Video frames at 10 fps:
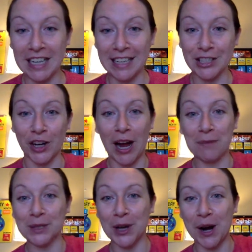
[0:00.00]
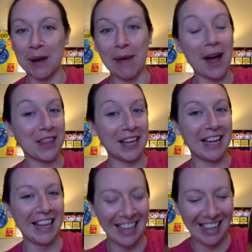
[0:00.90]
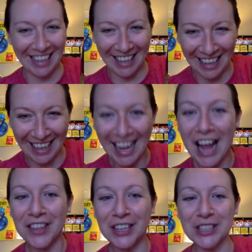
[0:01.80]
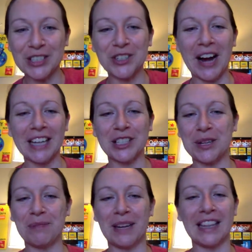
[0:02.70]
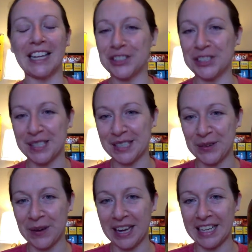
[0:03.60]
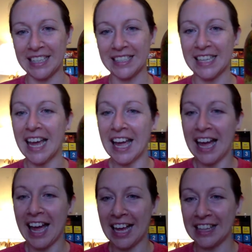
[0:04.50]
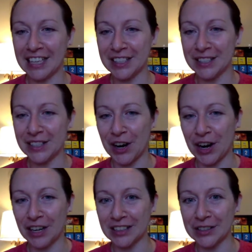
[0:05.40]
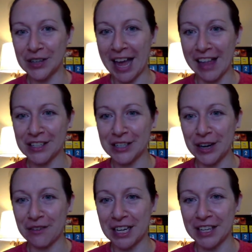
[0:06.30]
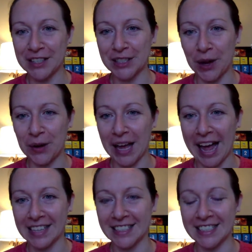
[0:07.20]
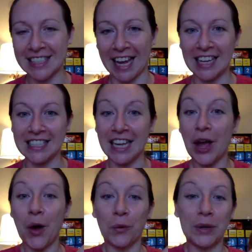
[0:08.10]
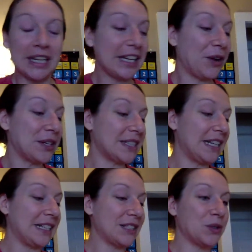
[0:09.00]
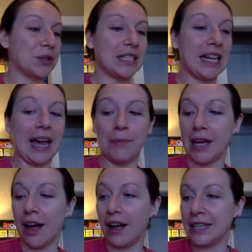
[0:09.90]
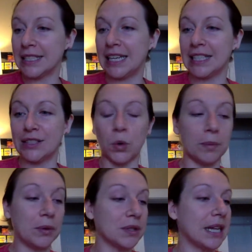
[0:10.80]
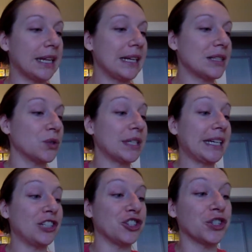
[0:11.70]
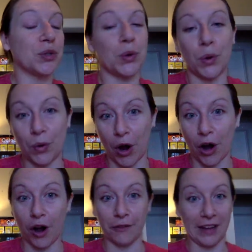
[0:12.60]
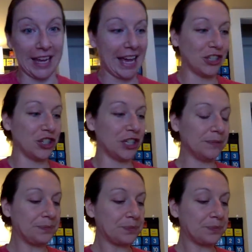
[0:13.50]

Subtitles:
I'm sorry about the distraction, but that's just the way it is. And there's our little calendar over here, so it has the date. We didn't go to Sunday school today because his normal Sunday school teachers are on vacation.